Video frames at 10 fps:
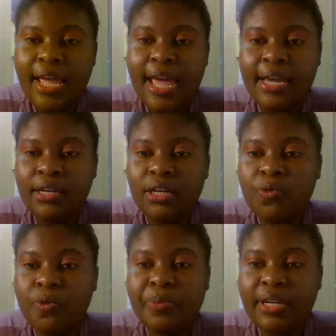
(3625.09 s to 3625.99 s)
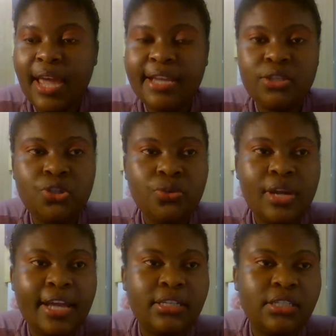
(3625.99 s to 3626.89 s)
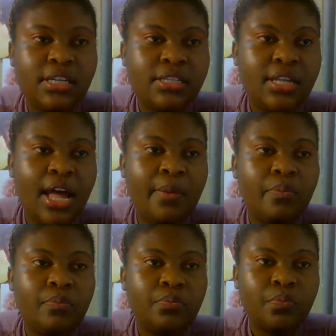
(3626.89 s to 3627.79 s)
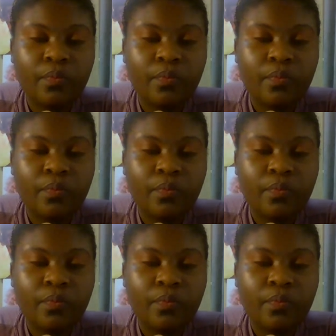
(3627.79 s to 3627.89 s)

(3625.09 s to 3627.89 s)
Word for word: and it would be nice to like just um,